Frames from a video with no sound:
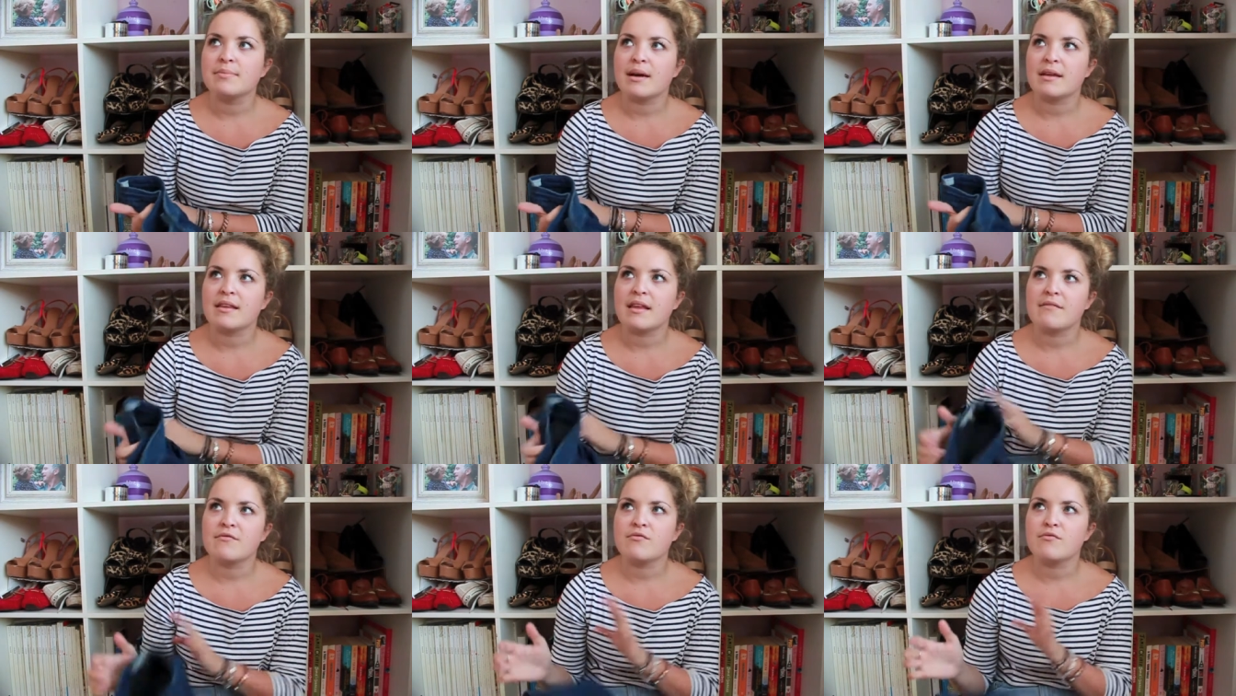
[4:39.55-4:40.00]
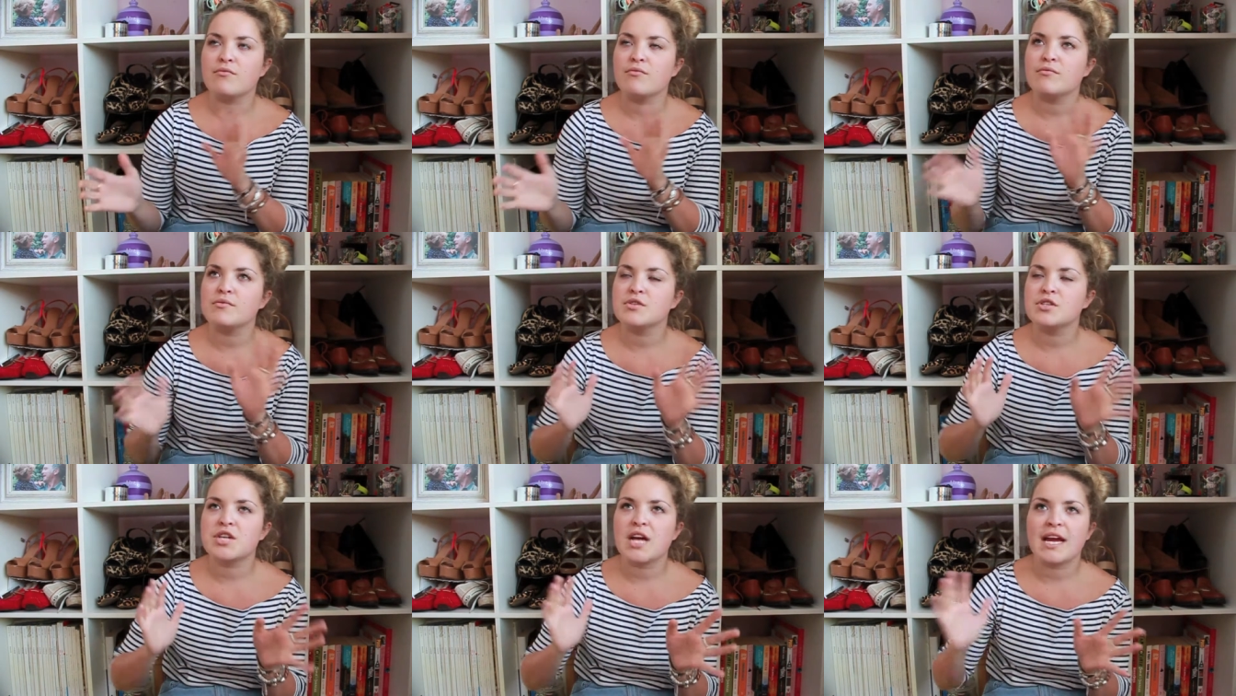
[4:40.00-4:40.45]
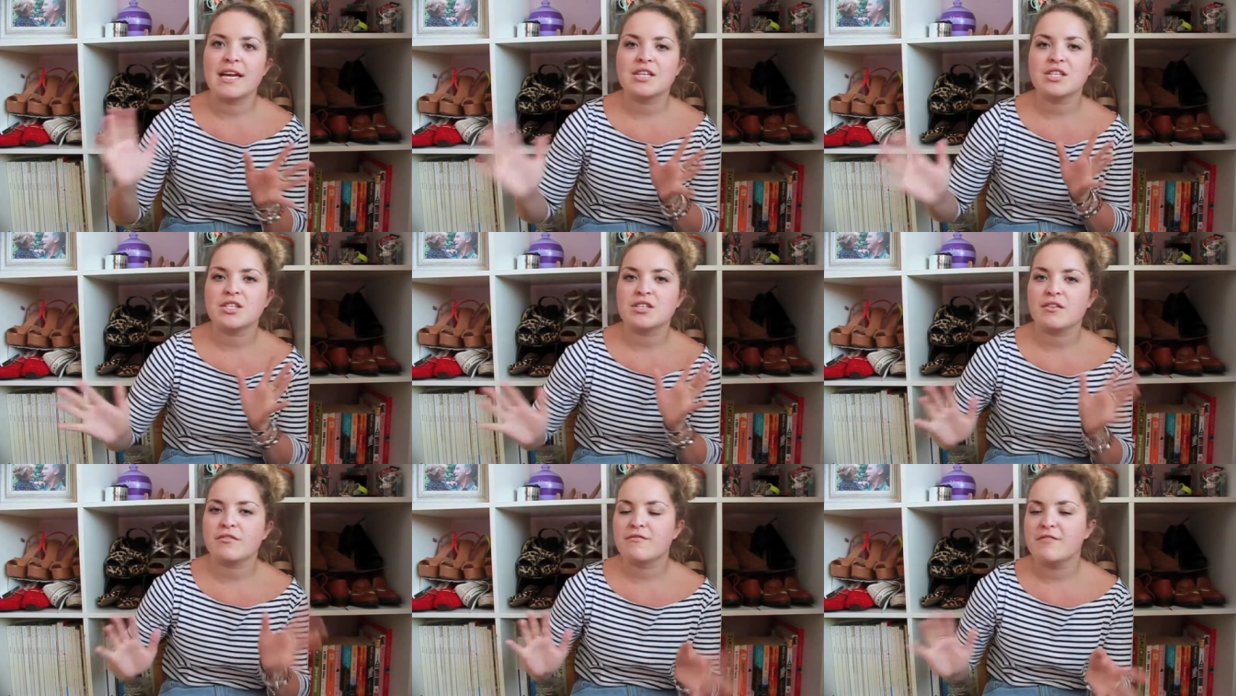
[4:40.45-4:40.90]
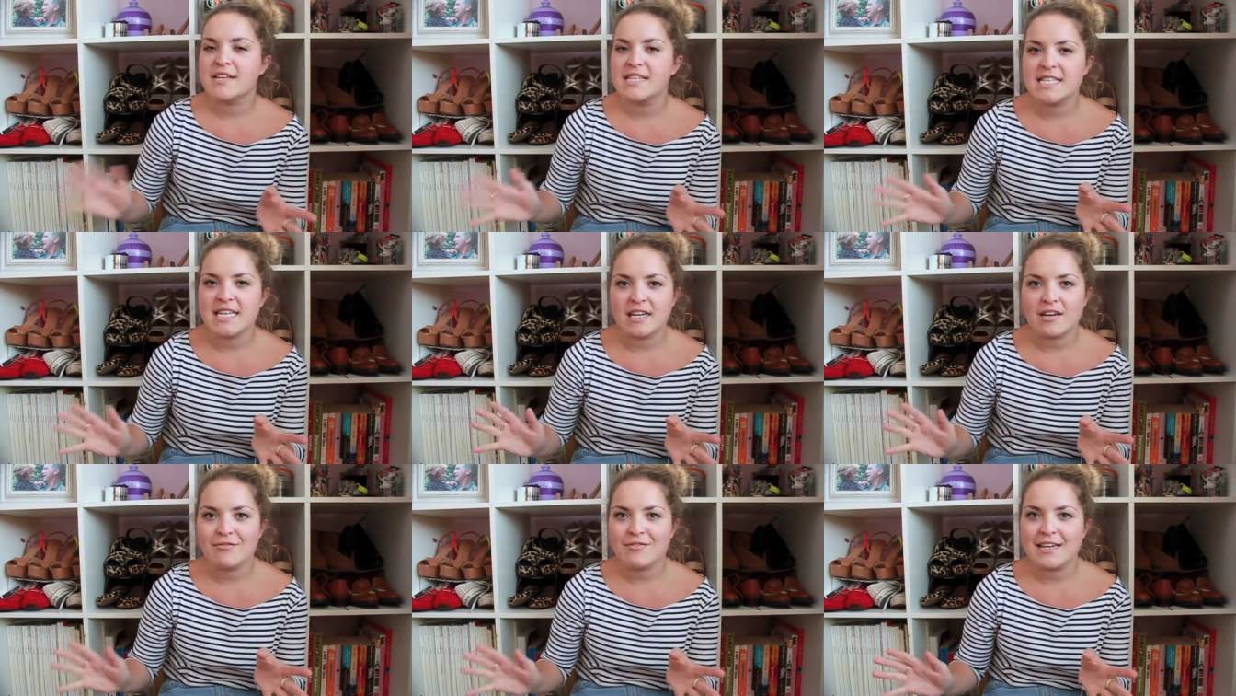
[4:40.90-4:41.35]
but they've changed the
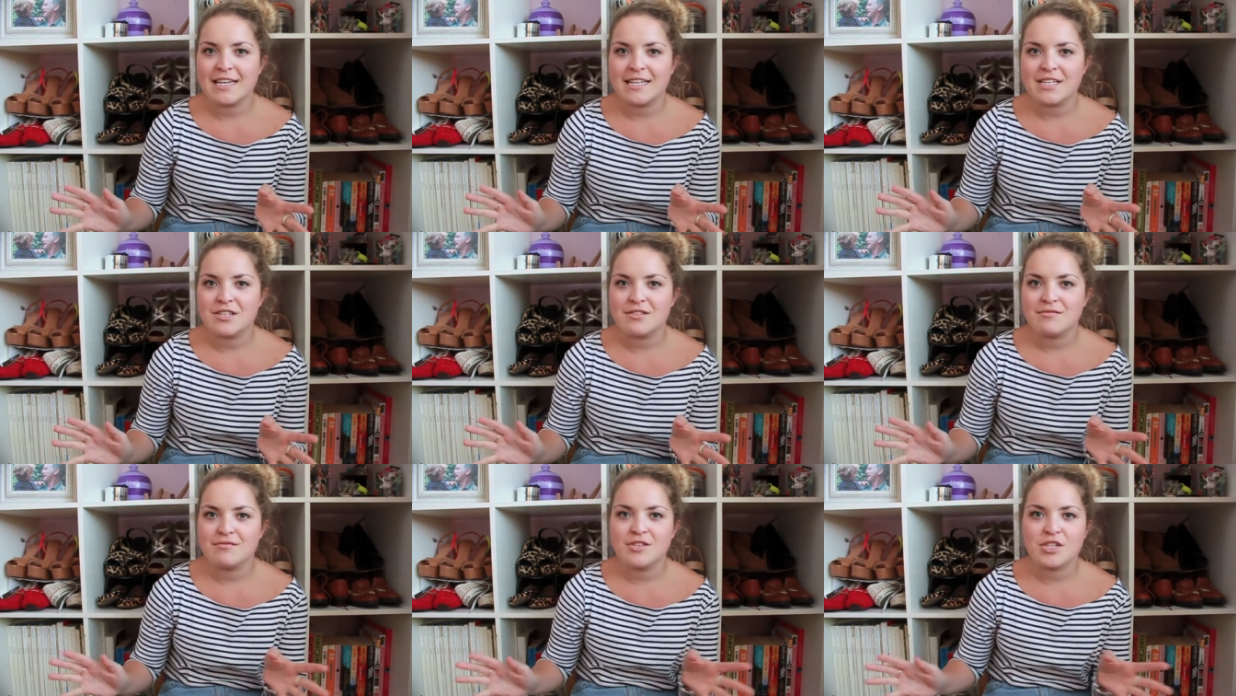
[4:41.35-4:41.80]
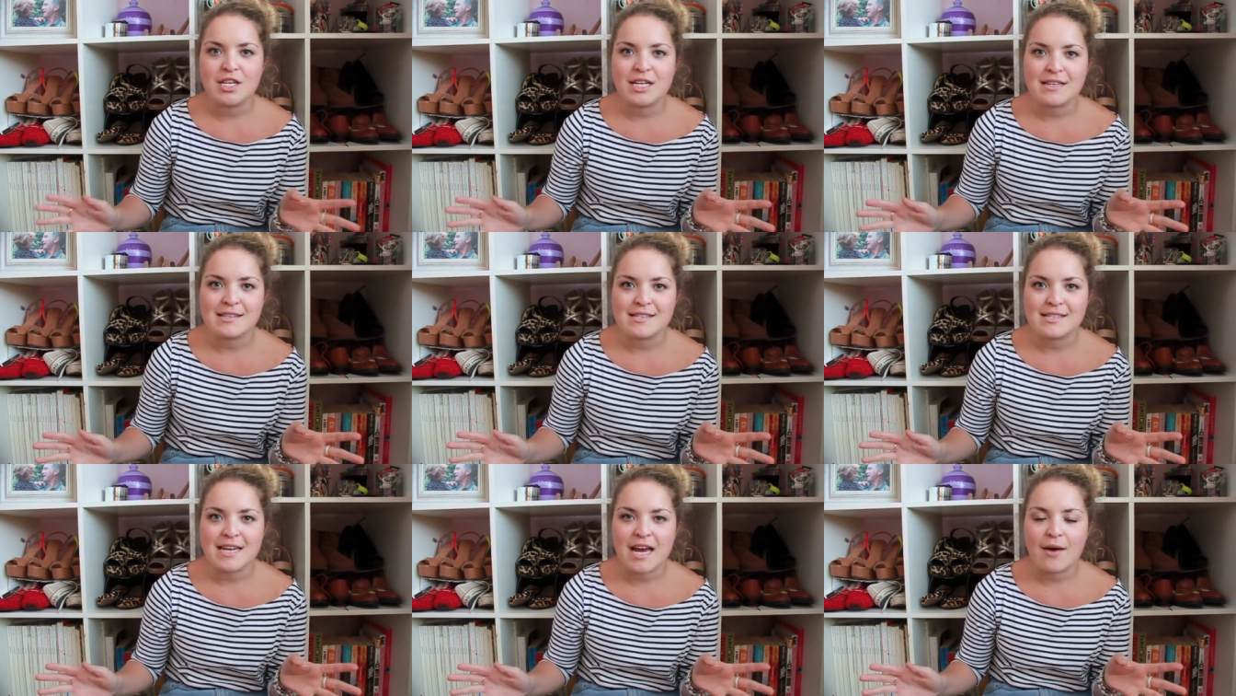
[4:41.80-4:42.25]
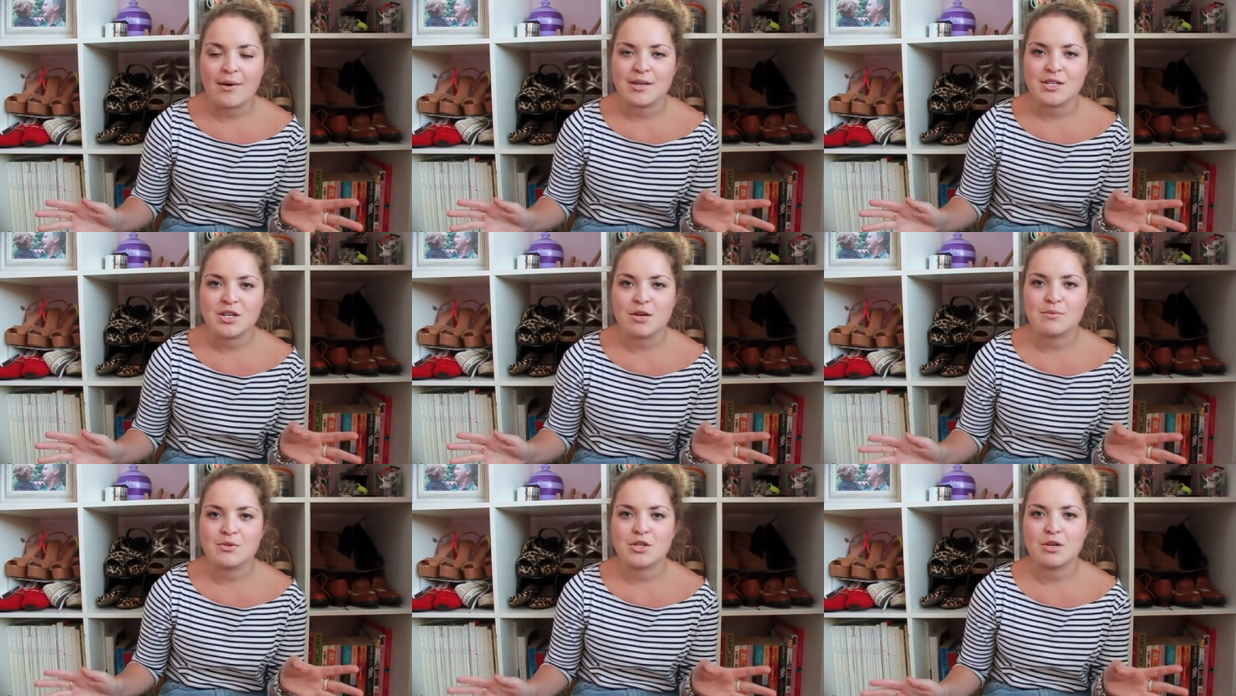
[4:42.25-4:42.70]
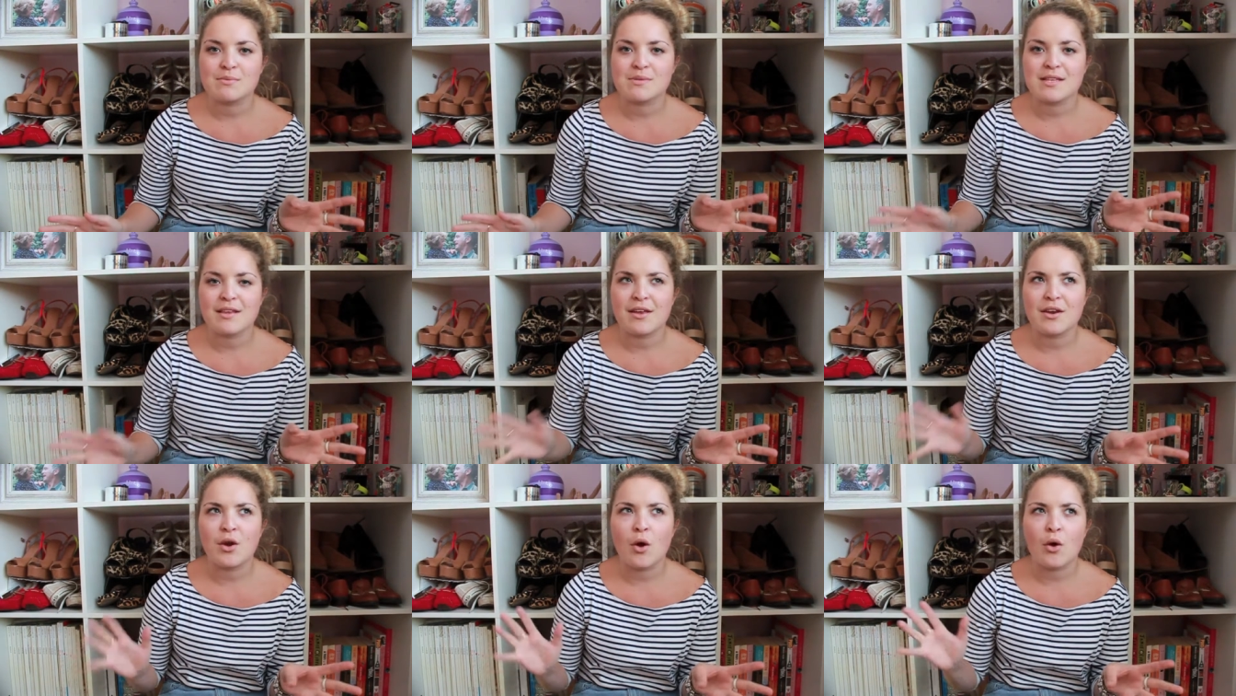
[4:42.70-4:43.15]
fitting of Lee jeans now in Topshop,
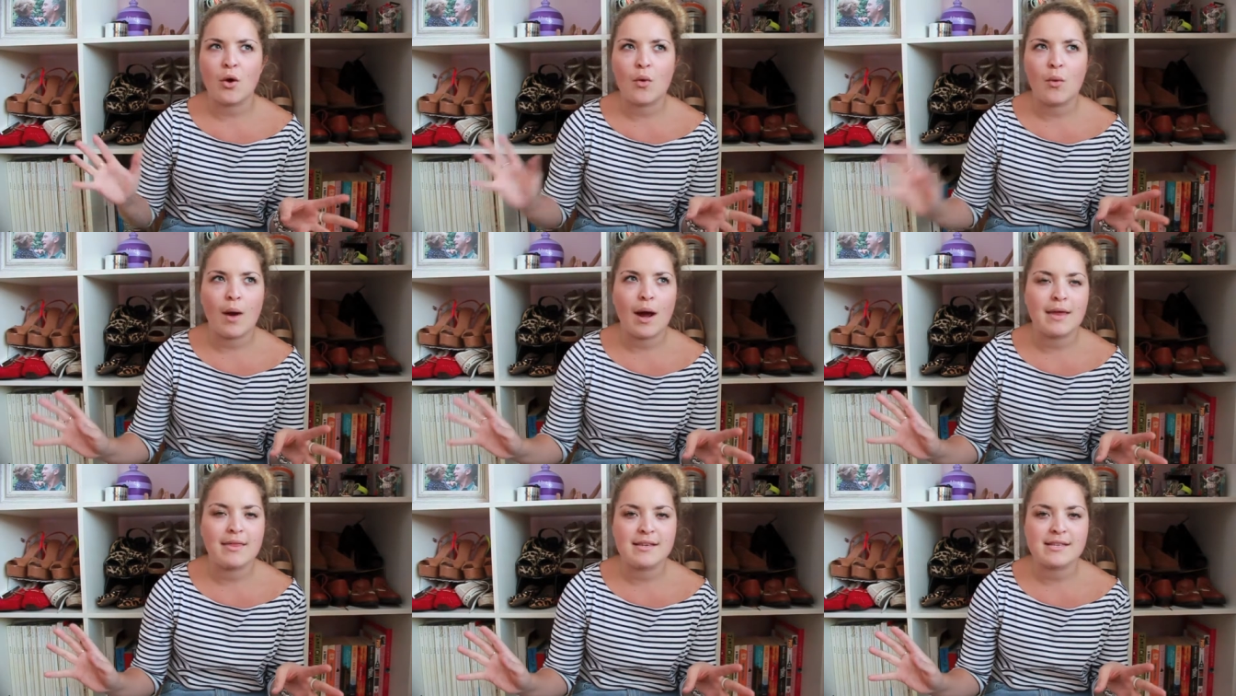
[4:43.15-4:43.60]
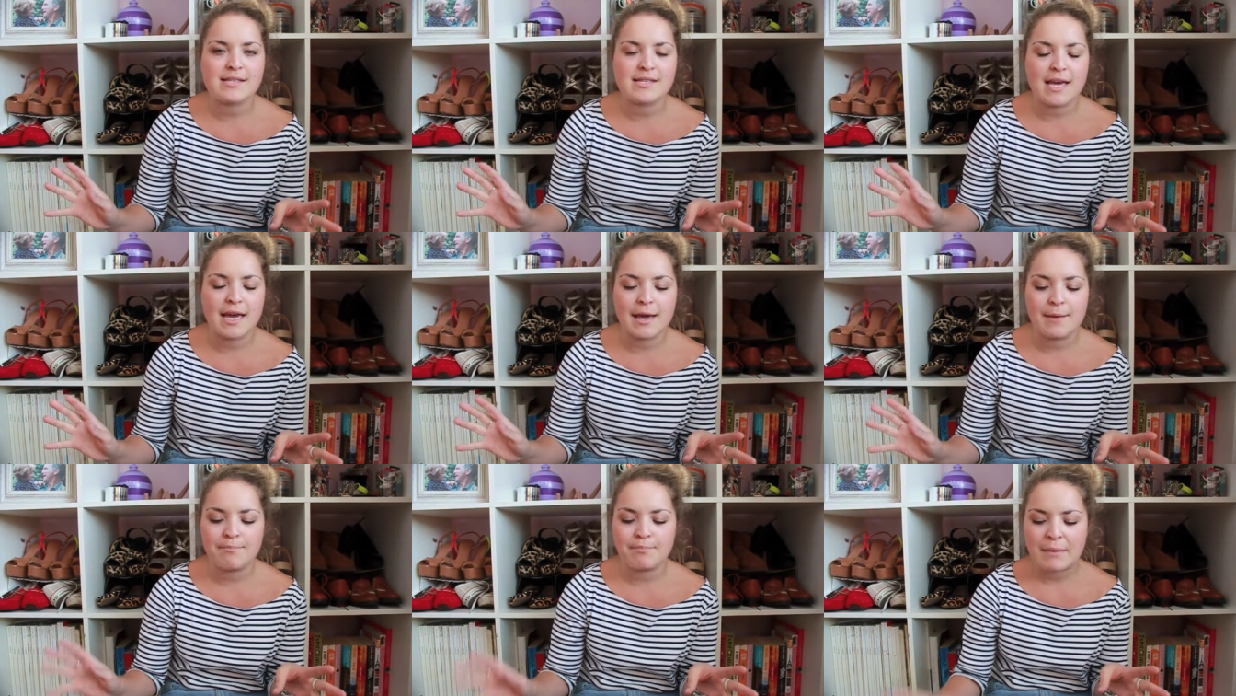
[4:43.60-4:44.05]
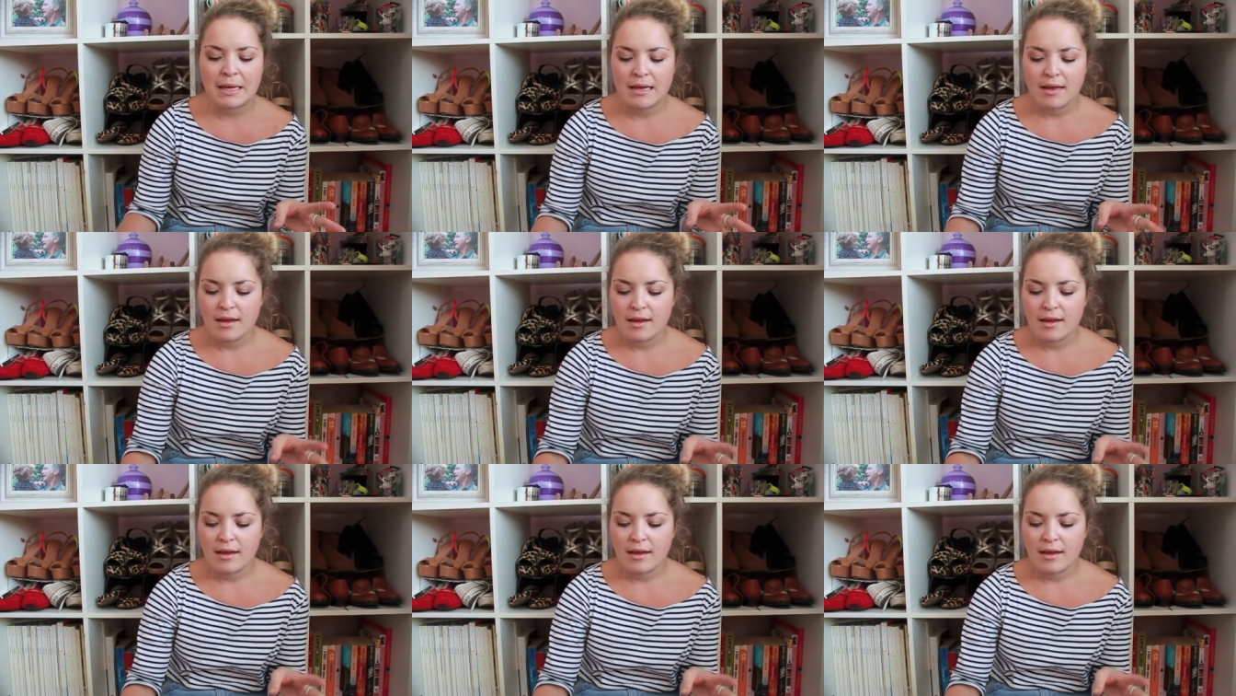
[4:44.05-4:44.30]
so they're not quite the same.